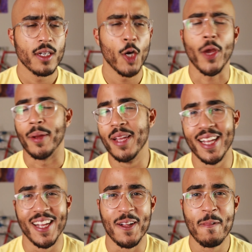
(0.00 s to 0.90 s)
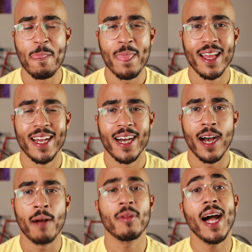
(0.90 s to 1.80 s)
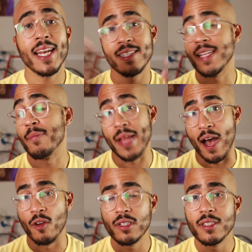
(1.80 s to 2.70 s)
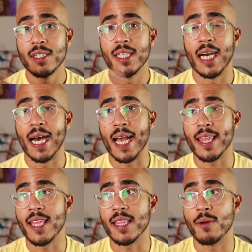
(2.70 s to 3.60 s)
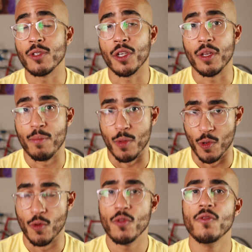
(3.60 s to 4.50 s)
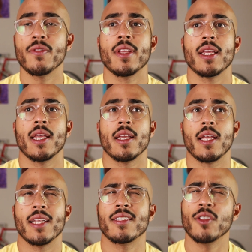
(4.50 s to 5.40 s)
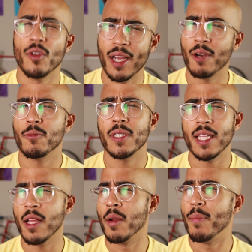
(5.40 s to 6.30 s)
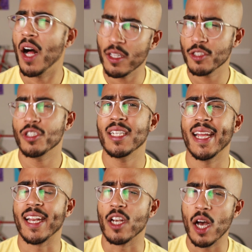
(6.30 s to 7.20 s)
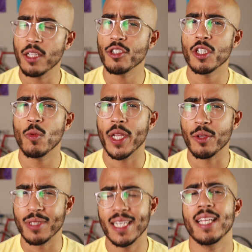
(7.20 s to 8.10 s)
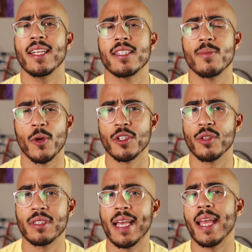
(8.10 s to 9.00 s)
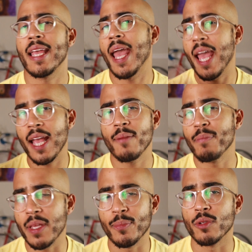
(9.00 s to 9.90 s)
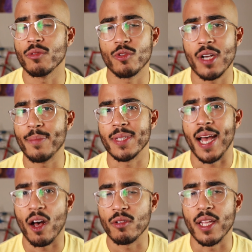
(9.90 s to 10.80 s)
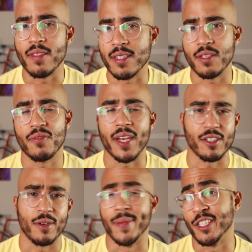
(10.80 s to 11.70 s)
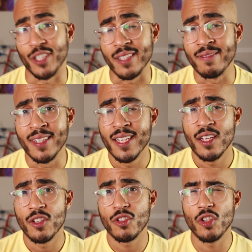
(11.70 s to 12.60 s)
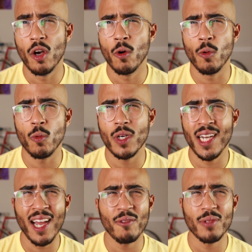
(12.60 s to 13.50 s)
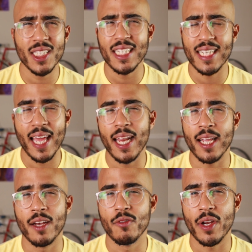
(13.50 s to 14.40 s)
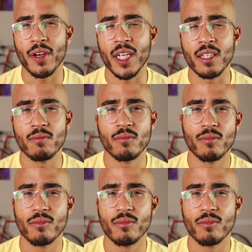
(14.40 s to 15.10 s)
Okay, I'm glad he stepped down. I think that was a good move. It's still not really an apology acknowledging what you did. It's more so saying, hey, people dropped out and this affects our mission. So we're not really getting a very